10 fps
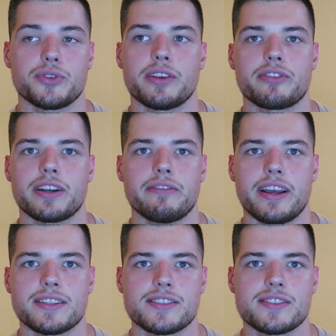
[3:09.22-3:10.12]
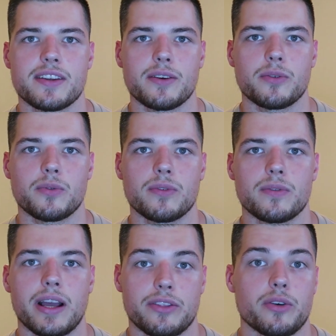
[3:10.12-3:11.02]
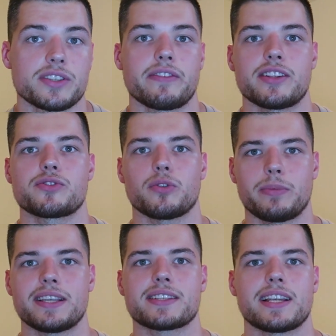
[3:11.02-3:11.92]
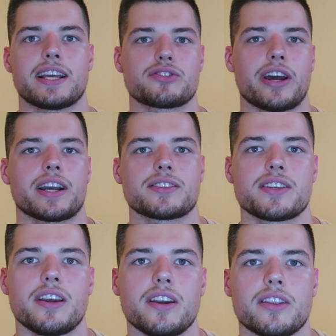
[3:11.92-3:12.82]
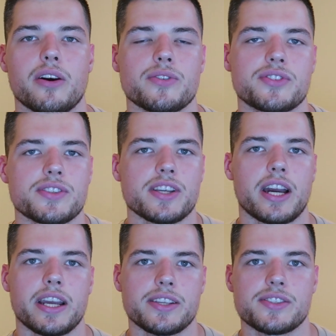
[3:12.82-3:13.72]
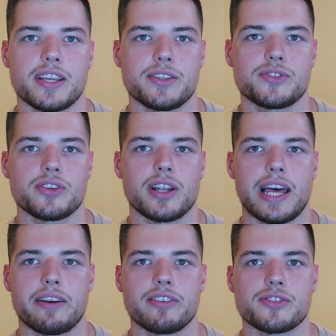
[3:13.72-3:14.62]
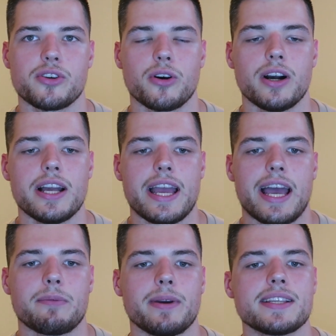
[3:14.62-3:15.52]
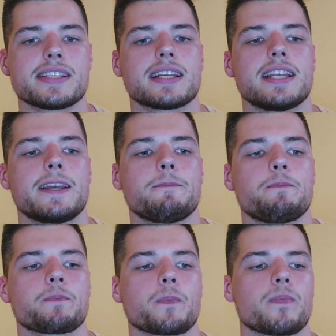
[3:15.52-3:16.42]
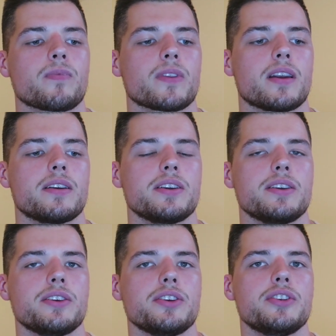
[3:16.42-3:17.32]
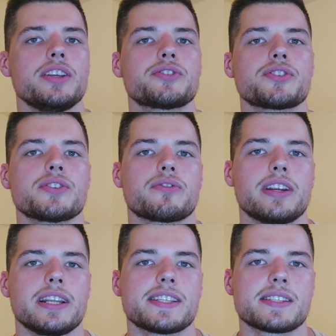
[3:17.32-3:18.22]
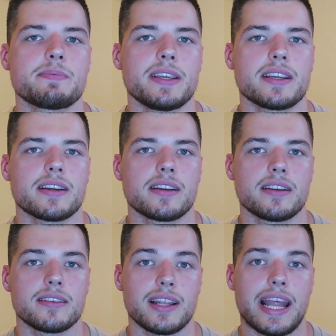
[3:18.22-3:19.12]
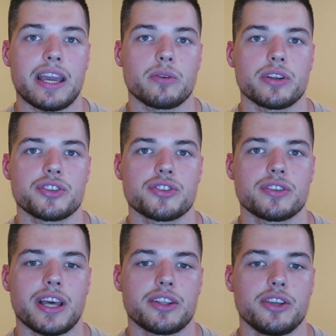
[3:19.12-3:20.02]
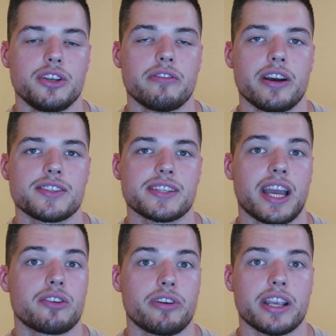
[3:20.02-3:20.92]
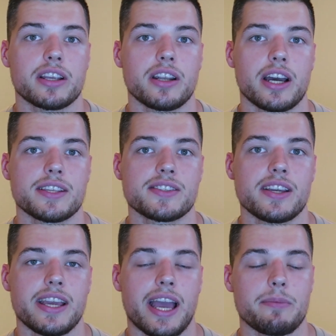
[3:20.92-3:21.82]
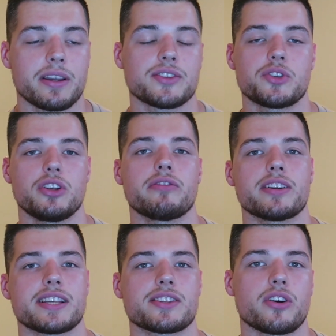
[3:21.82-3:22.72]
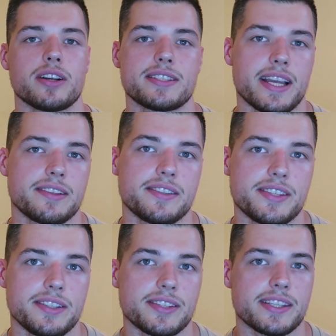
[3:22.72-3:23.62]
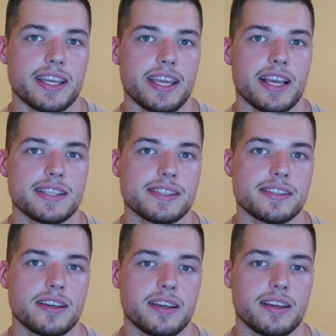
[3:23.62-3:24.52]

different events, and those events will basically attract those desires into your life as well. And basically you need to really speak the language that the universe can recognize, and because the universe has got a tendency to say yes,